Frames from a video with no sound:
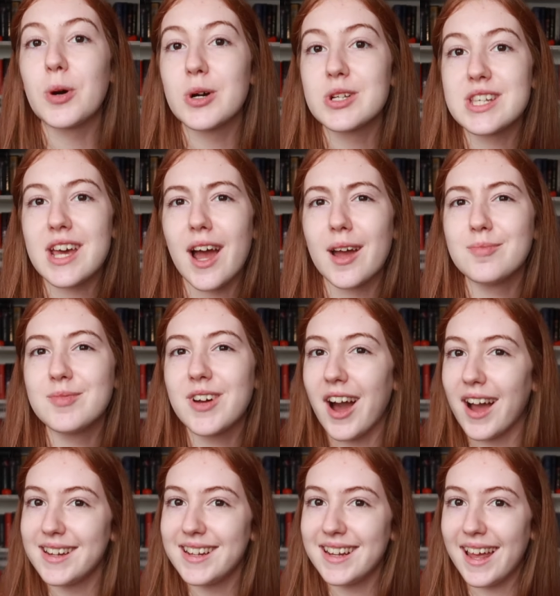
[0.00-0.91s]
But I'm
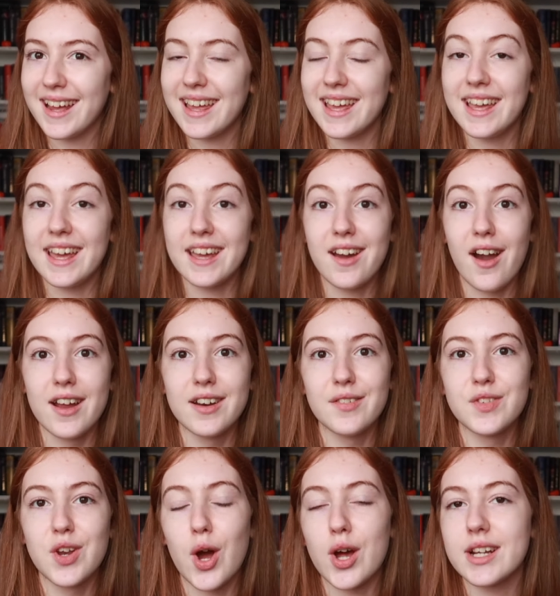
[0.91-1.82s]
kind of liking it, kind
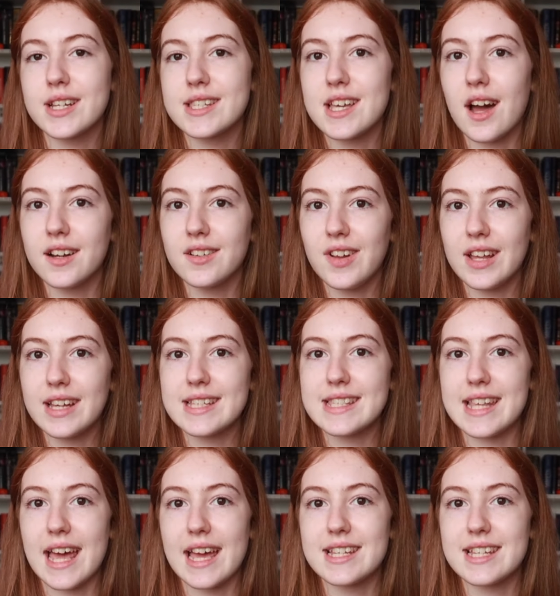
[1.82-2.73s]
of not. It's kind of like
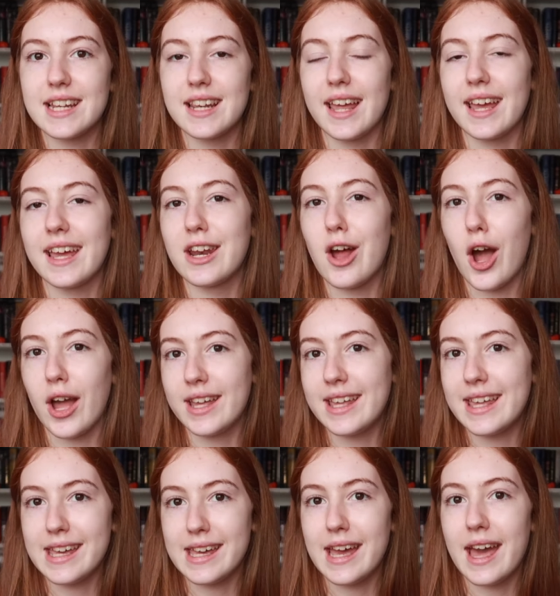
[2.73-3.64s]
set in like an
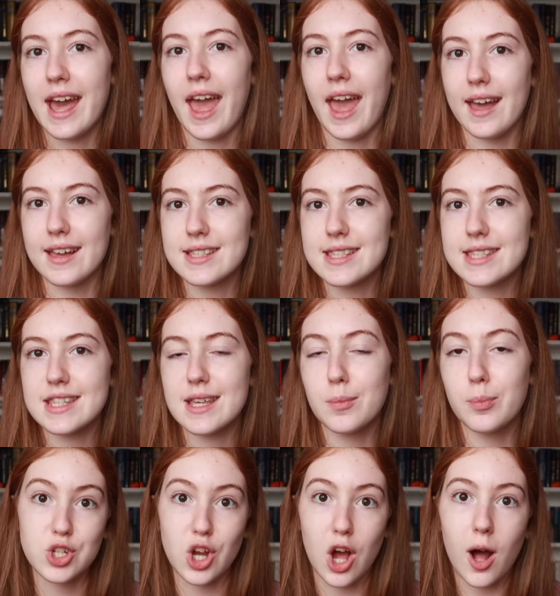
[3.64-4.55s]
IKEA-esque
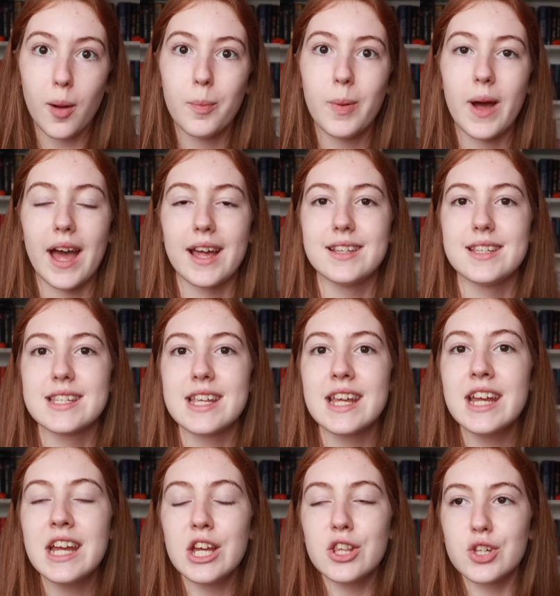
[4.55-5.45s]
shop, and
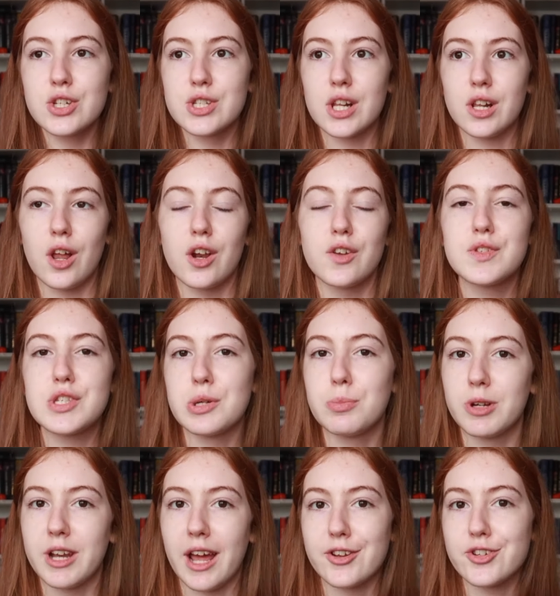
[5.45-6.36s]
there's a lot of
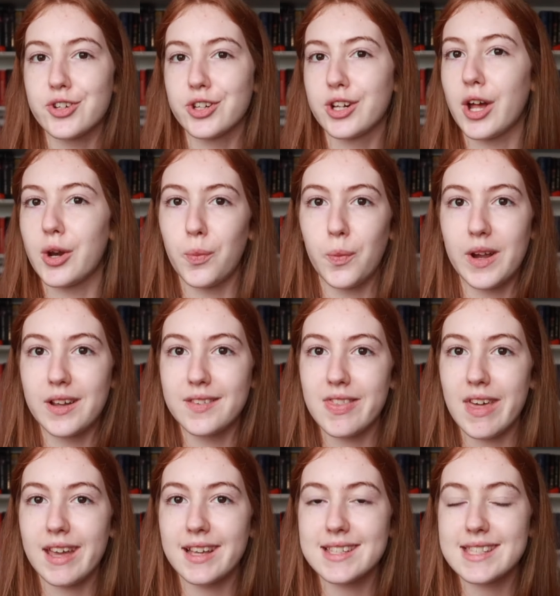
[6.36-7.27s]
supernatural kind of
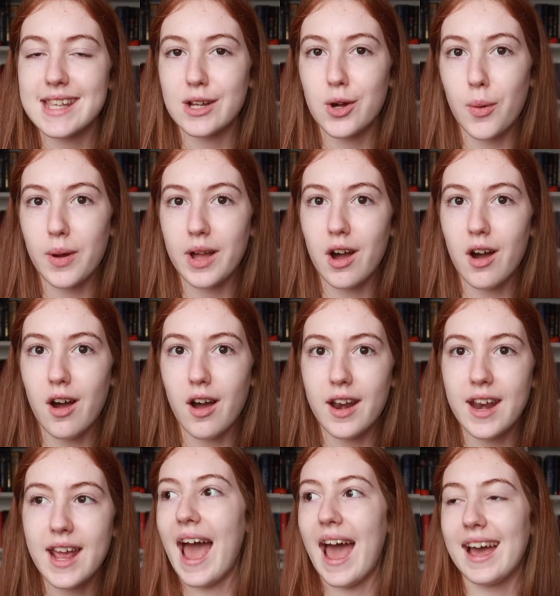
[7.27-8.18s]
weird things going
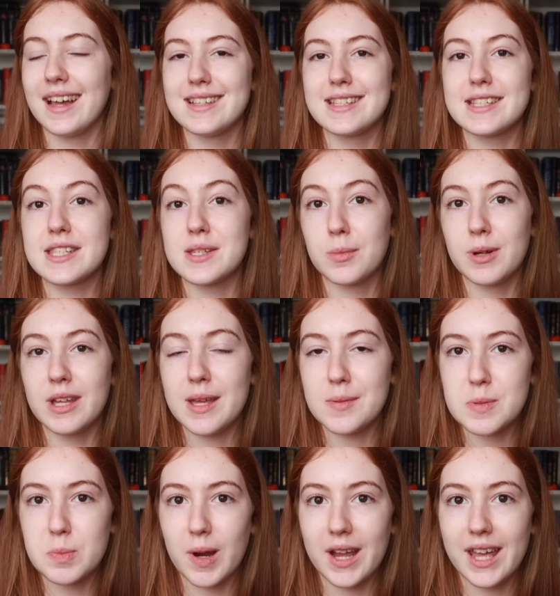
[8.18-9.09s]
on, and someone
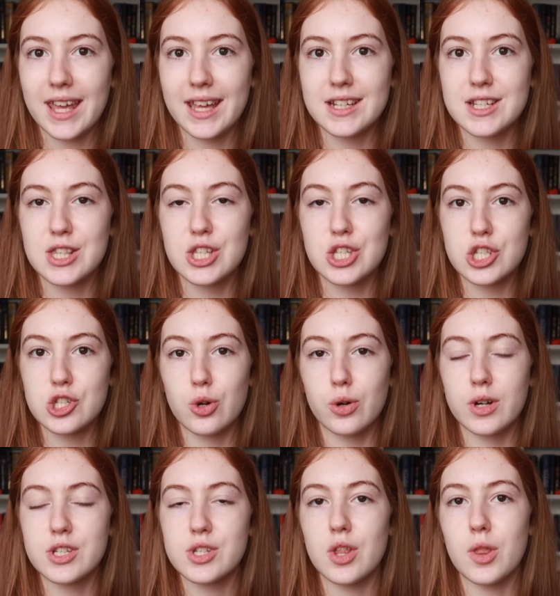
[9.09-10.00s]
keeps breaking into the
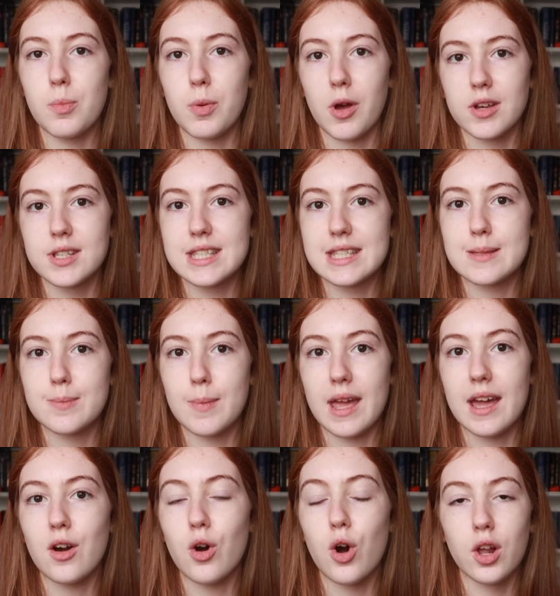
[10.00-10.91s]
store, so the bosses
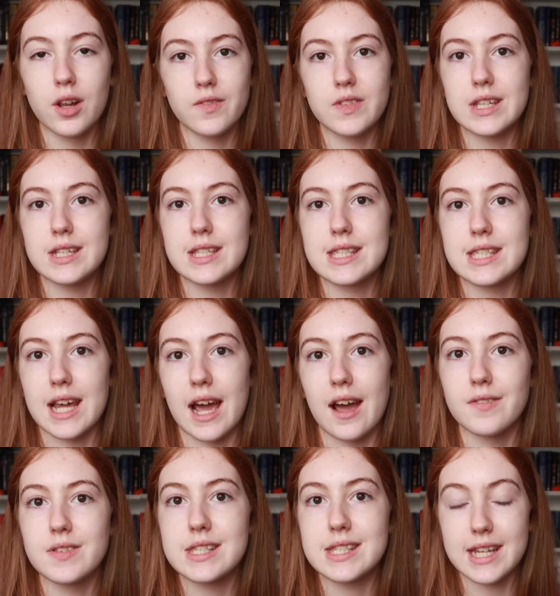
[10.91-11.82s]
make all of these
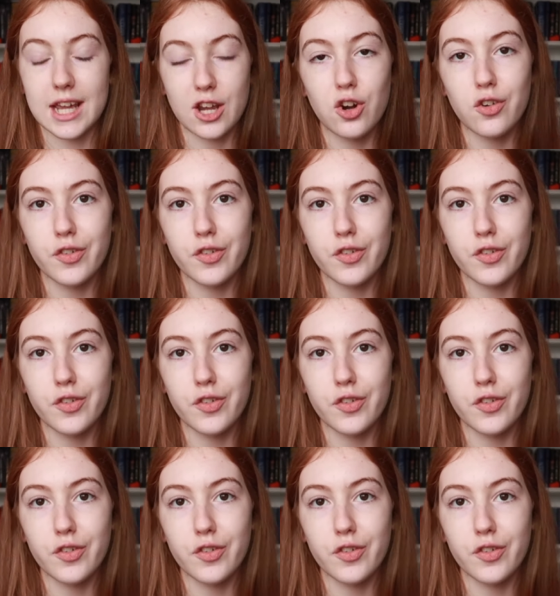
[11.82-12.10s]
staff stay